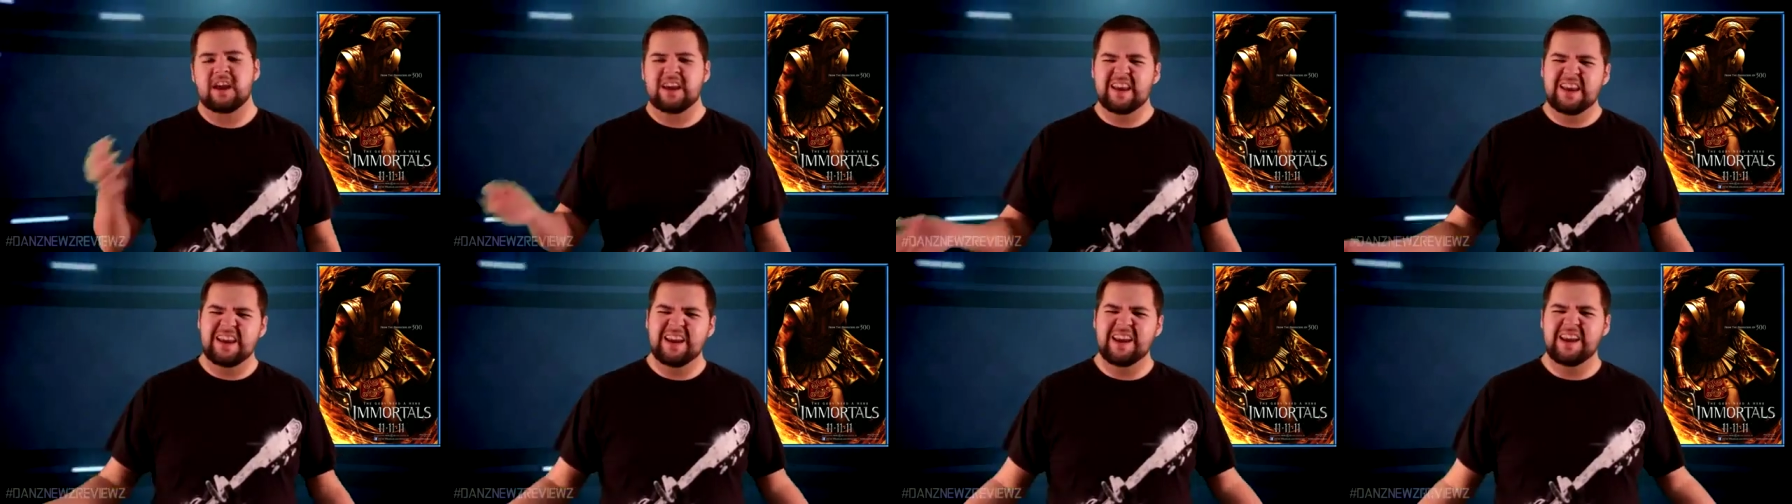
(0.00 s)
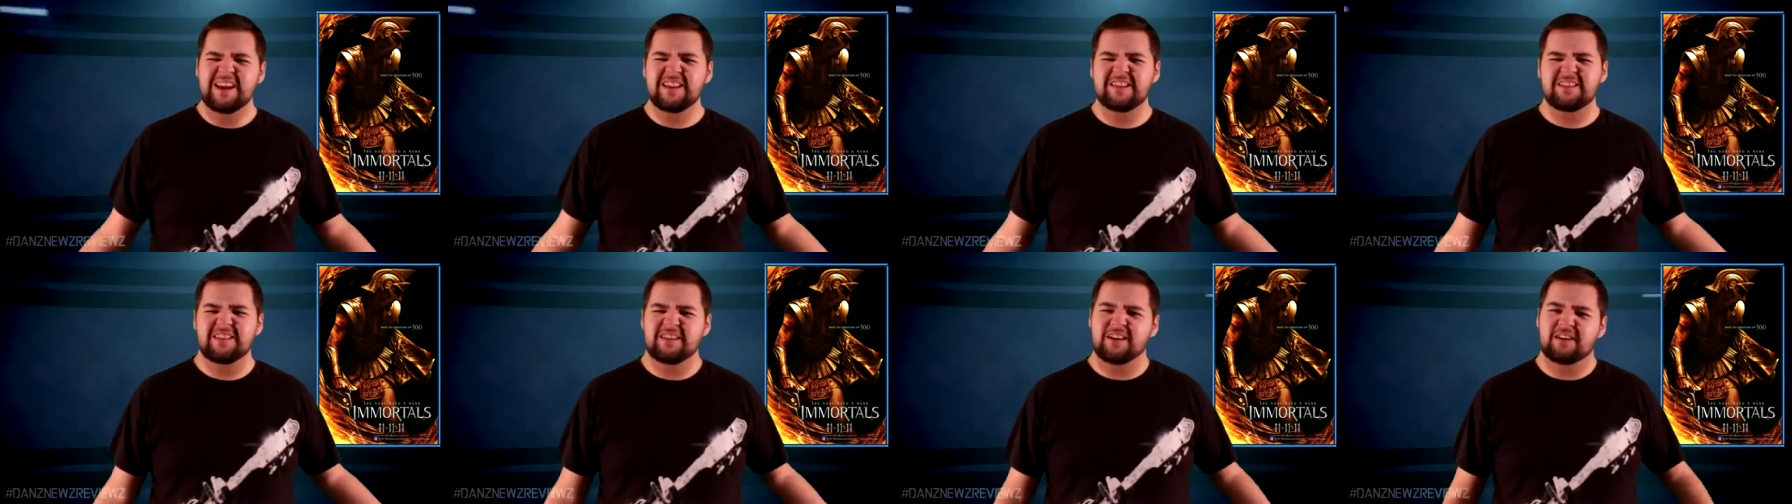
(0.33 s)
he
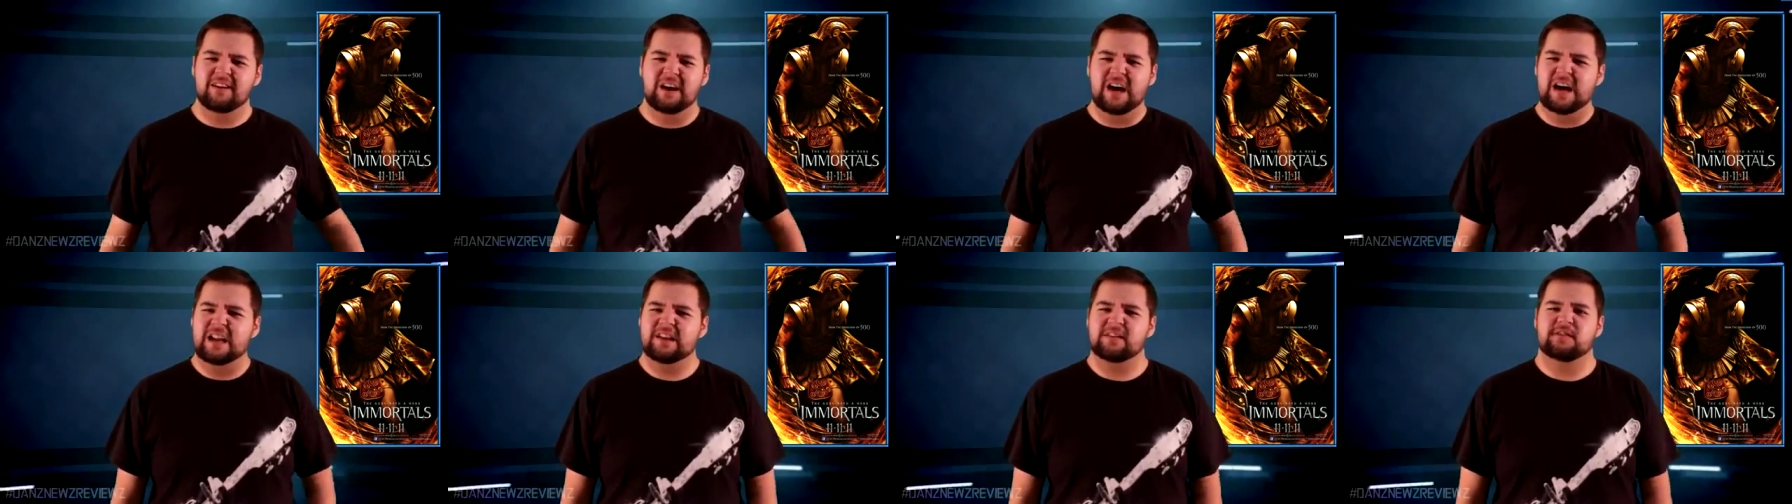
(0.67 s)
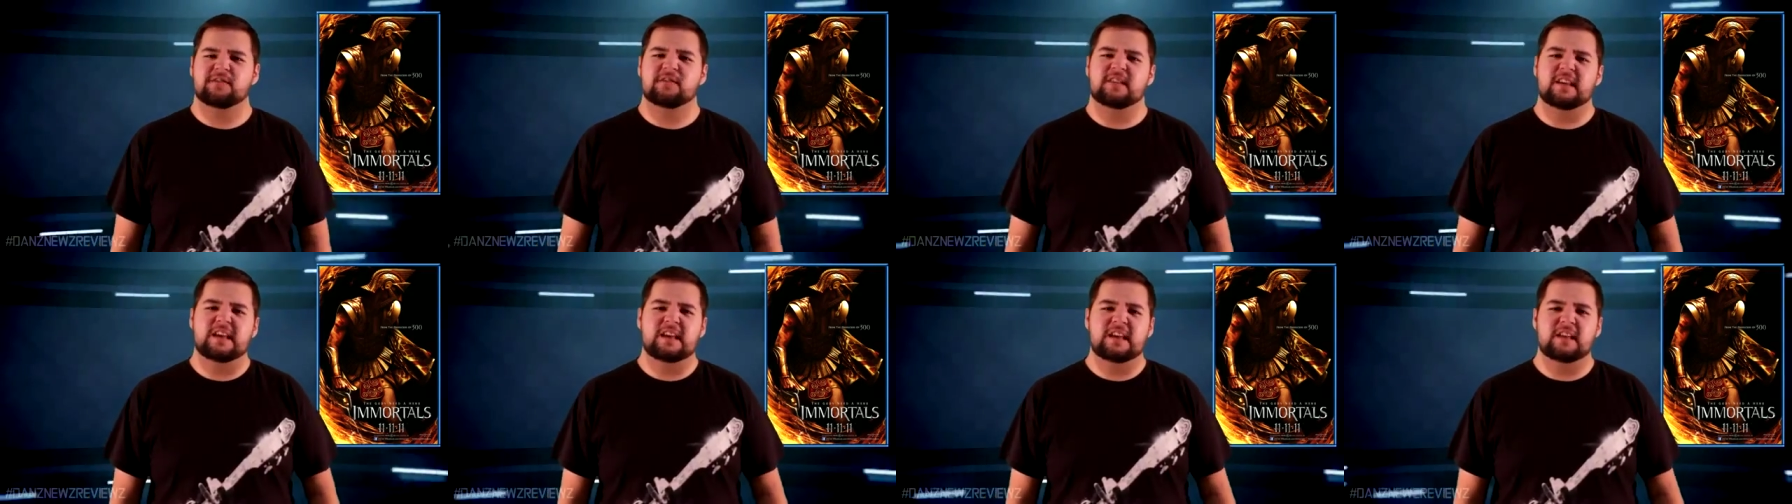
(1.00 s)
eats in a lot of
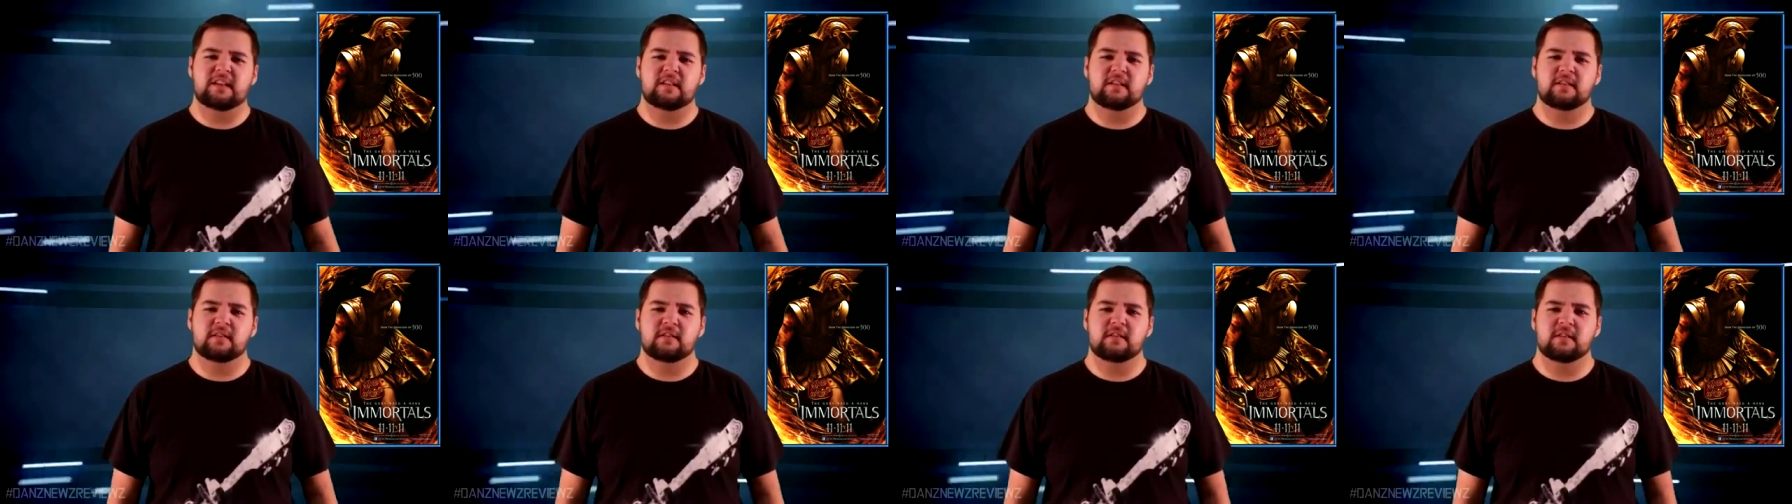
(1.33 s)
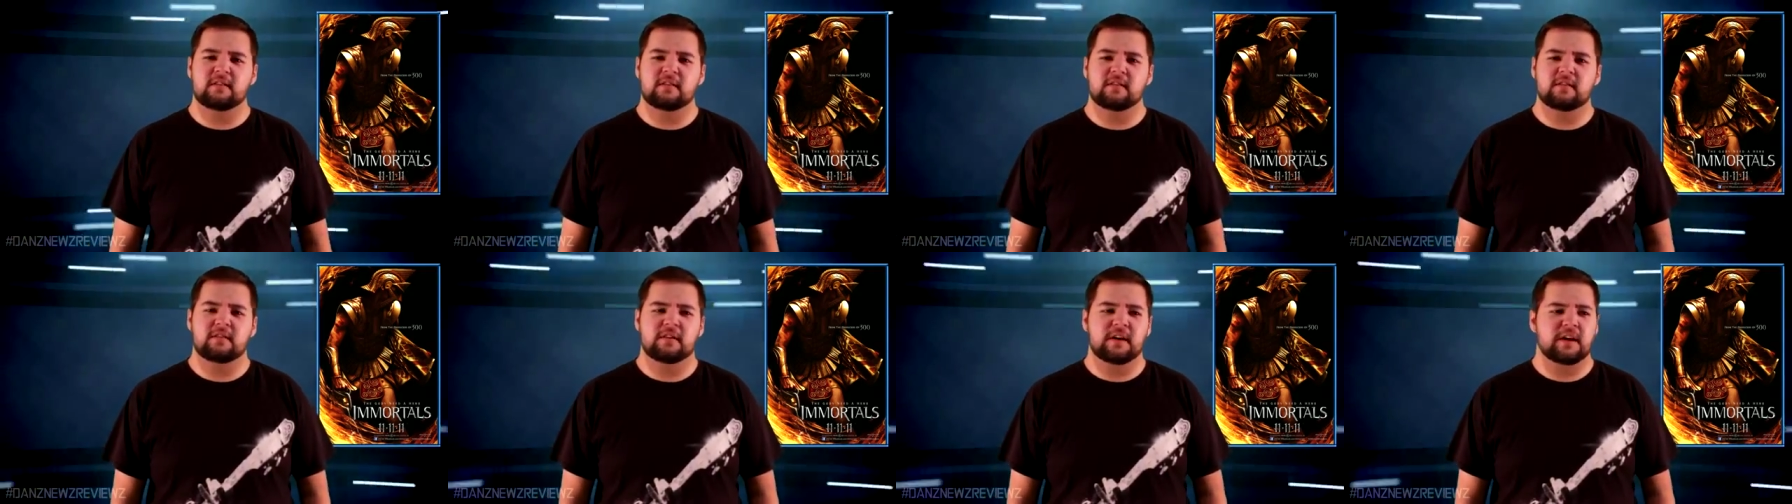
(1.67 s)
scenes.